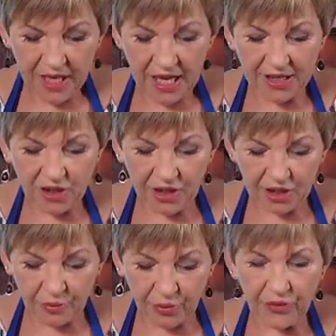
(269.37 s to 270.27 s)
and you're going to
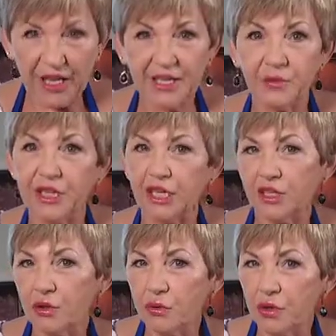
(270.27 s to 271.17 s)
put that in with a
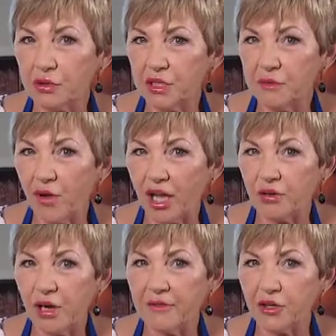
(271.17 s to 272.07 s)
little water in the
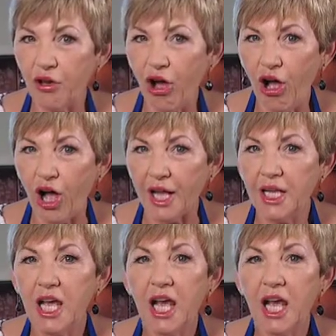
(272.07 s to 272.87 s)
microwave on high